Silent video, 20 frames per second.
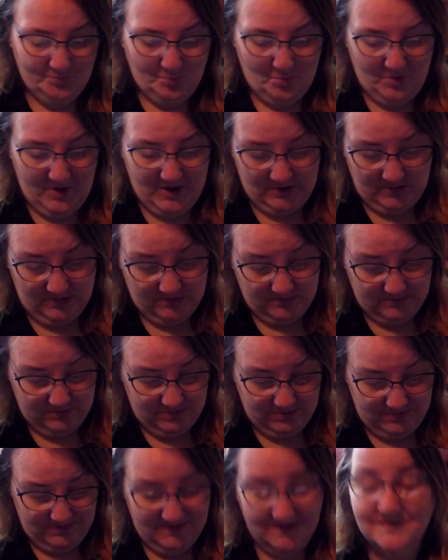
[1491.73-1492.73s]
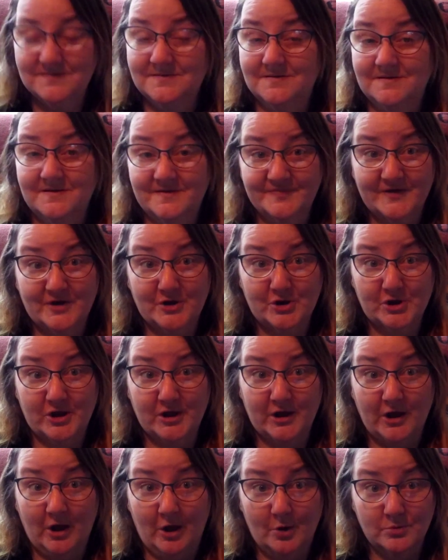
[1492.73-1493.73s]
Well, there you
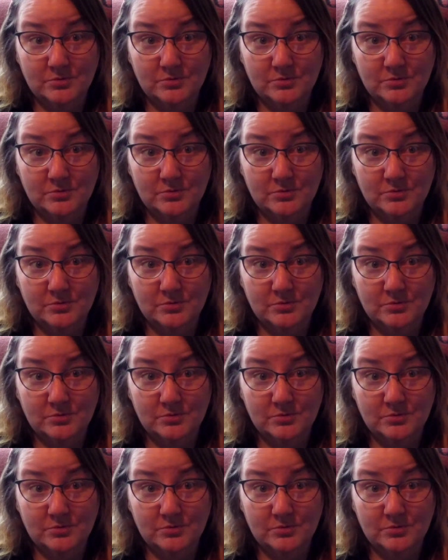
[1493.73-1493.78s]
go.